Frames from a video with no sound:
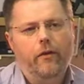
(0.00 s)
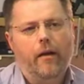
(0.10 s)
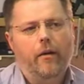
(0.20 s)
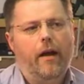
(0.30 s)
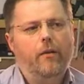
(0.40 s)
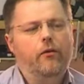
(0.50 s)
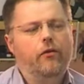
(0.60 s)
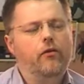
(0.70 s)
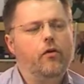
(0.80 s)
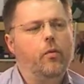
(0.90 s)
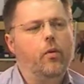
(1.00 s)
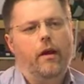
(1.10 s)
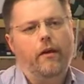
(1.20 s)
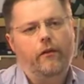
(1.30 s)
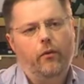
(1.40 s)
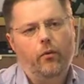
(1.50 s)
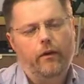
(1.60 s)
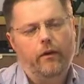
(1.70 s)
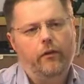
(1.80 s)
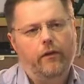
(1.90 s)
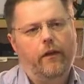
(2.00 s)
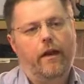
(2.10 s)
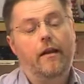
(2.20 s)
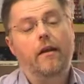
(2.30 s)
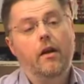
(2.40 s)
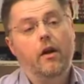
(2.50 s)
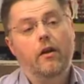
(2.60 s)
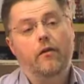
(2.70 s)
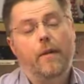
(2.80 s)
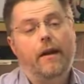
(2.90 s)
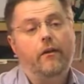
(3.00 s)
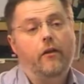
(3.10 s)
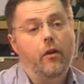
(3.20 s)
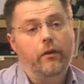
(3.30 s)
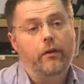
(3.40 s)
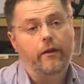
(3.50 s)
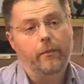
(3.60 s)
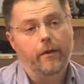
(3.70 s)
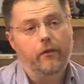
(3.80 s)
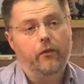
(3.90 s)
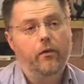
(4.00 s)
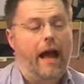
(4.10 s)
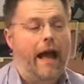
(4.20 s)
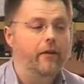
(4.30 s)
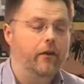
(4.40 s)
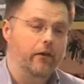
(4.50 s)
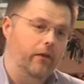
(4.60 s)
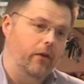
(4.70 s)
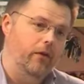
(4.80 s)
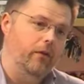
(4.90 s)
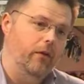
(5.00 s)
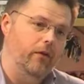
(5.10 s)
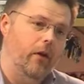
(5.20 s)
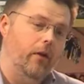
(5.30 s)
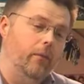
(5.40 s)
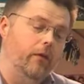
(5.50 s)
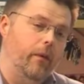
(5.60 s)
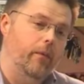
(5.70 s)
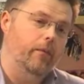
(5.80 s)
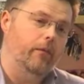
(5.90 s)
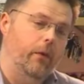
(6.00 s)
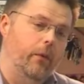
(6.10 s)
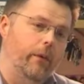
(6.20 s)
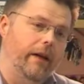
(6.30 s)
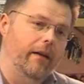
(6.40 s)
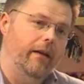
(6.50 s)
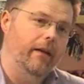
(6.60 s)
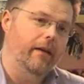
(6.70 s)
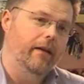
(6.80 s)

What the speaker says: How should you organise an audition? Say you've managed to contact a bunch of actors and you got them to come for a reading.